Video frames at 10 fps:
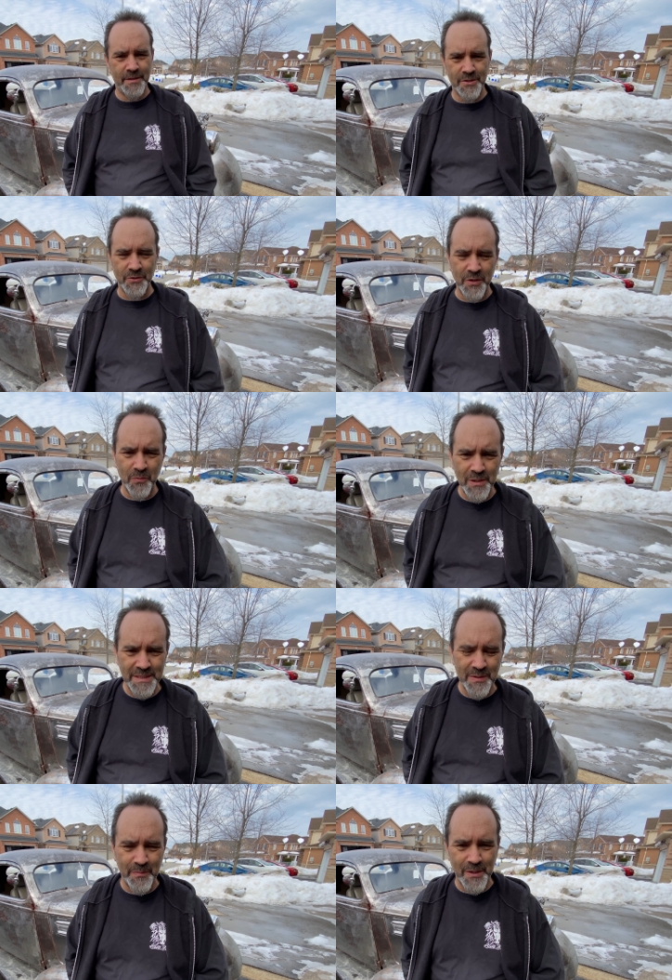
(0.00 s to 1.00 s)
So you
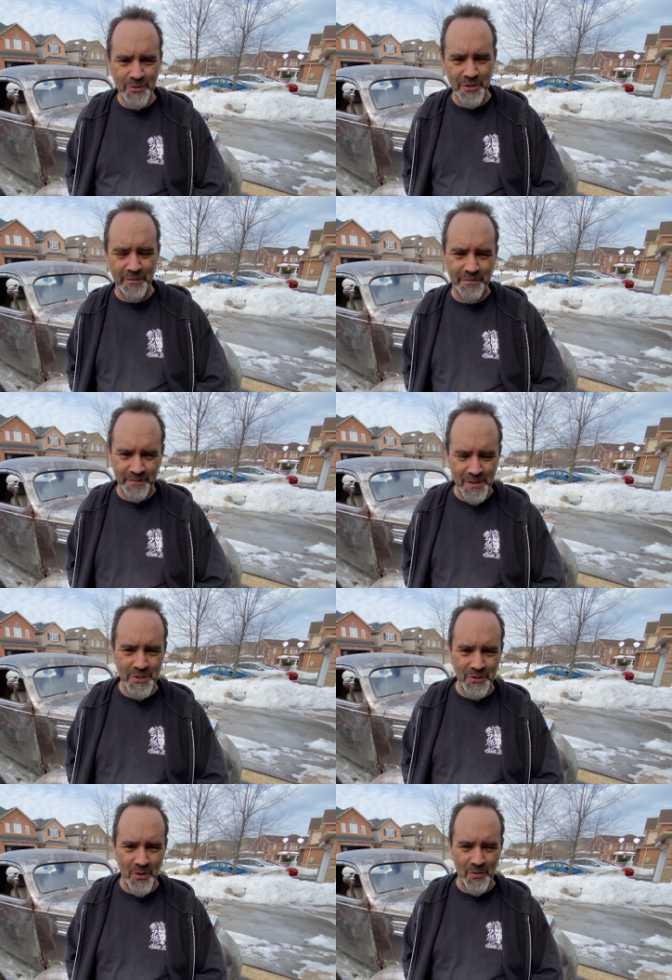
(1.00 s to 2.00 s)
want to build your
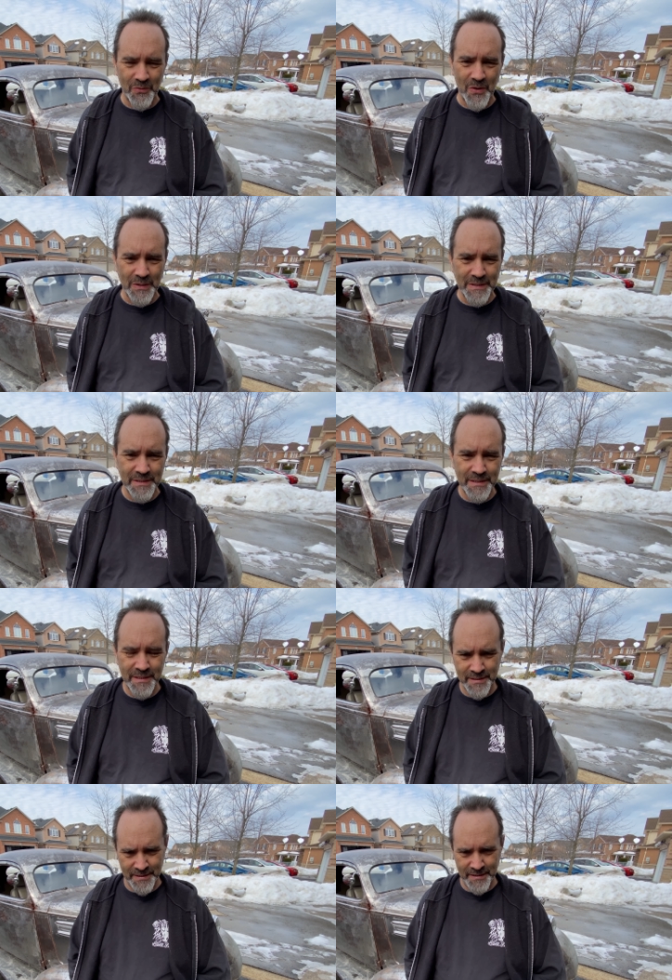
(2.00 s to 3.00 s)
first hot rod.
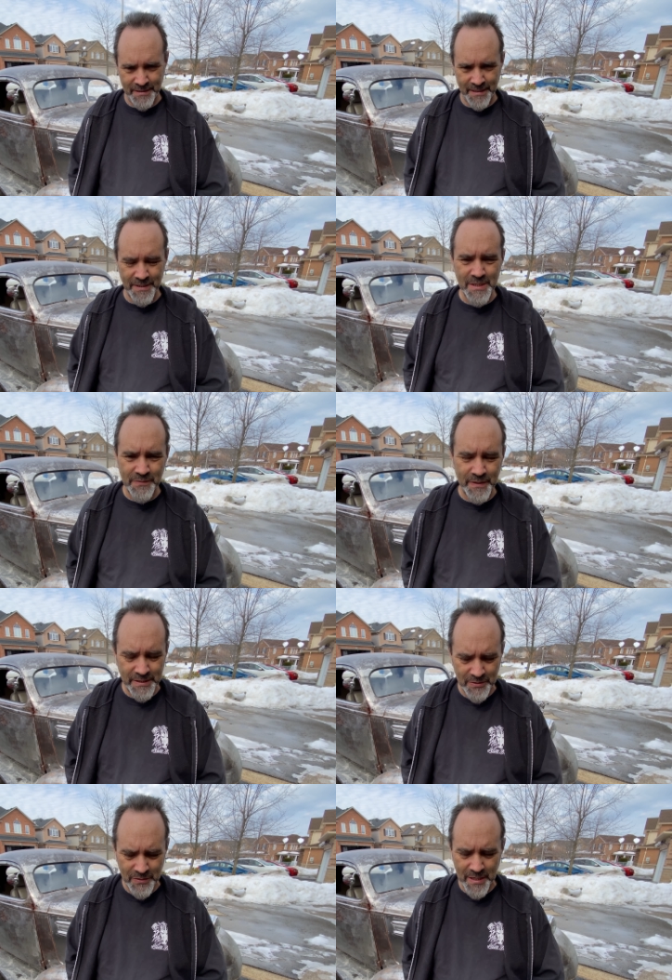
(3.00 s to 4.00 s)
In this
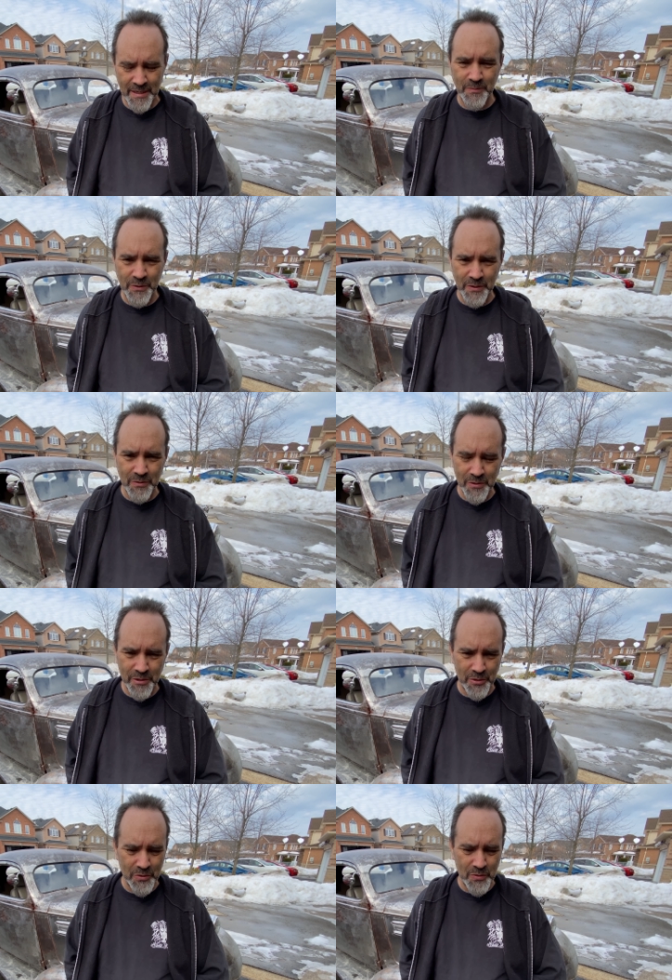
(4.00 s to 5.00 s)
video, I'm going to go
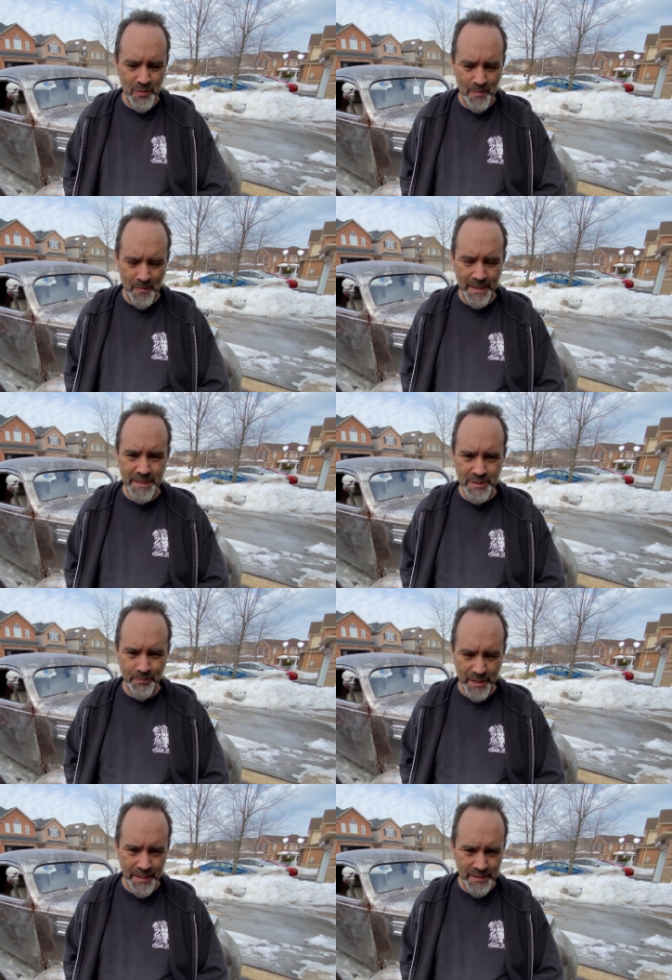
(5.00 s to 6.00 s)
through my
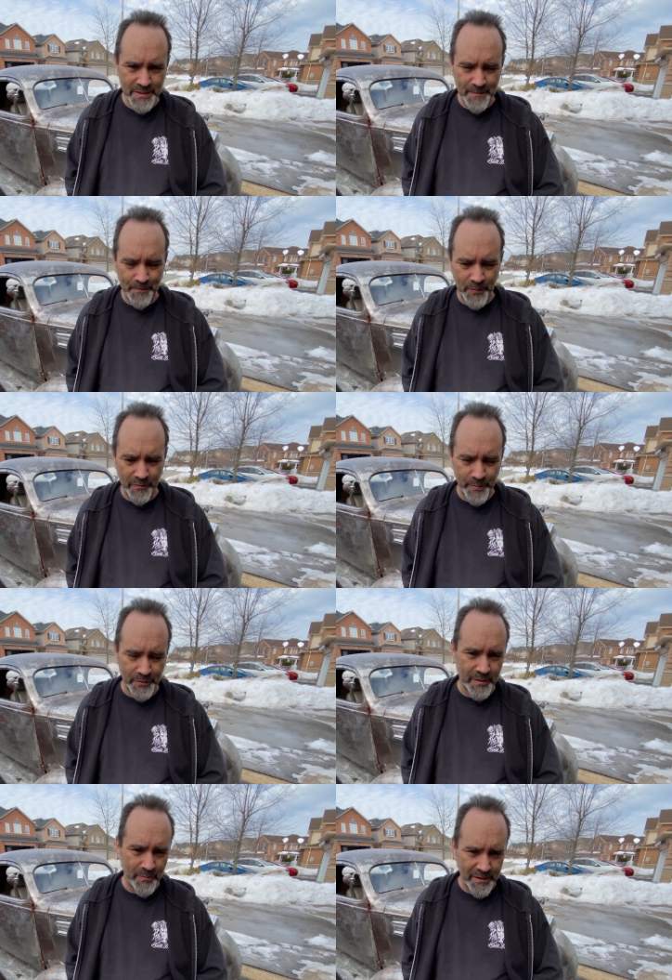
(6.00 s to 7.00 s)
experience of
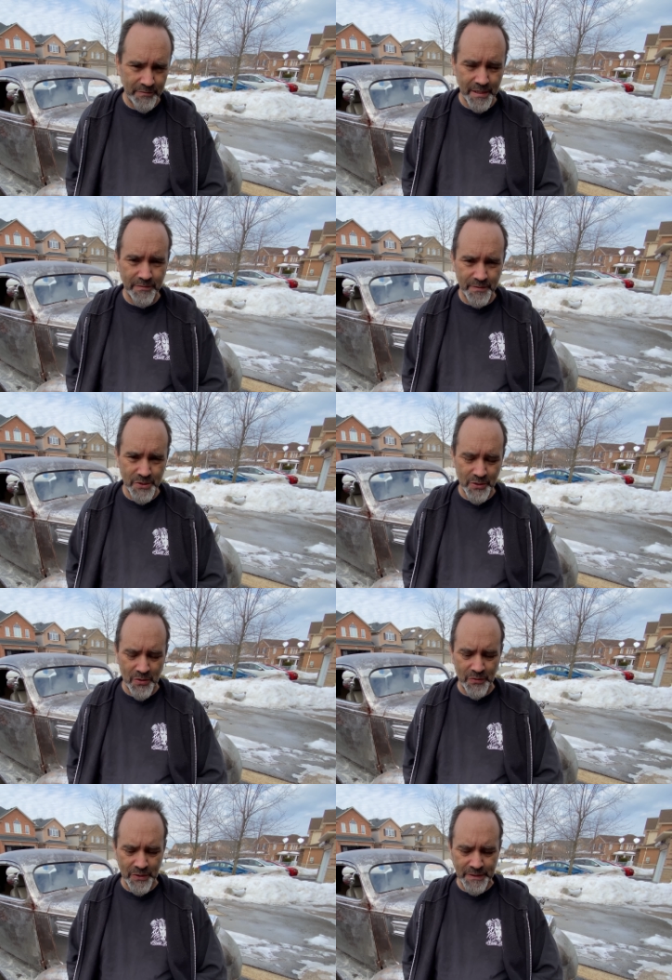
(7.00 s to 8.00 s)
building my very first
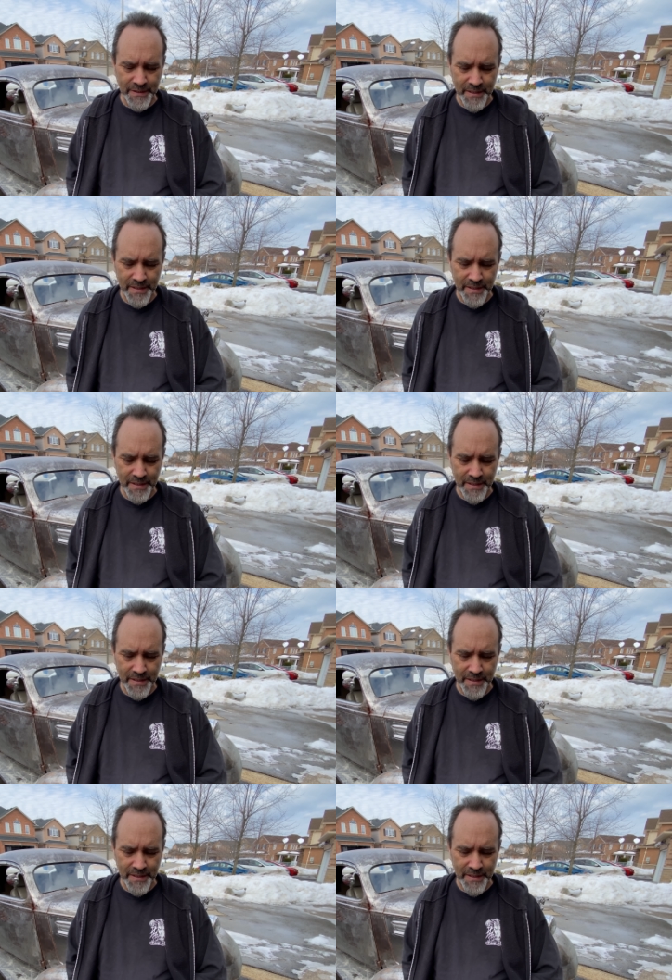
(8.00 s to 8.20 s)
hot rod